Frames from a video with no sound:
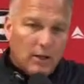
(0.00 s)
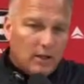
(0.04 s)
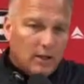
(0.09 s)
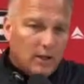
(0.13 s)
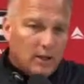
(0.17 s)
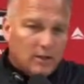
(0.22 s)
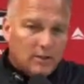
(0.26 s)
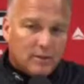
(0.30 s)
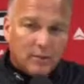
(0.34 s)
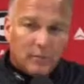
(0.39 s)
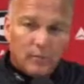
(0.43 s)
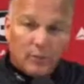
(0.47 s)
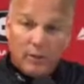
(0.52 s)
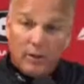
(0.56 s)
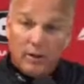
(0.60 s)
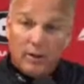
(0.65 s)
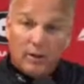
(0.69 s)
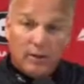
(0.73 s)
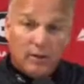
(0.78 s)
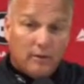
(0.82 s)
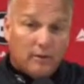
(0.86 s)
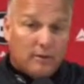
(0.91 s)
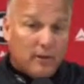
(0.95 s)
we did some
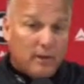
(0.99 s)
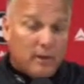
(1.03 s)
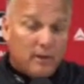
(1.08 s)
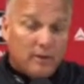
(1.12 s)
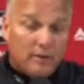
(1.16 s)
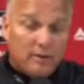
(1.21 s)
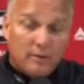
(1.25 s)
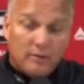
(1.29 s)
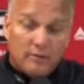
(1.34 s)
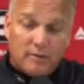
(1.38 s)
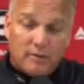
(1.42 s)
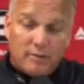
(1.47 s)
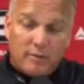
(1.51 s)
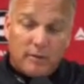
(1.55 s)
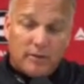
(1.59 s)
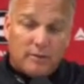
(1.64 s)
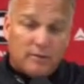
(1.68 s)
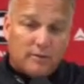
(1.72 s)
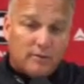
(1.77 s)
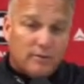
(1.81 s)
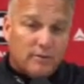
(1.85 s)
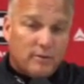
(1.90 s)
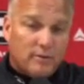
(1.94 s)
really good things on
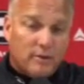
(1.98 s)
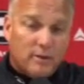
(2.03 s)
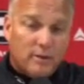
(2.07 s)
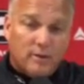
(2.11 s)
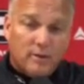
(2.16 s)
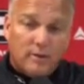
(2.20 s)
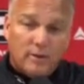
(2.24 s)
specials.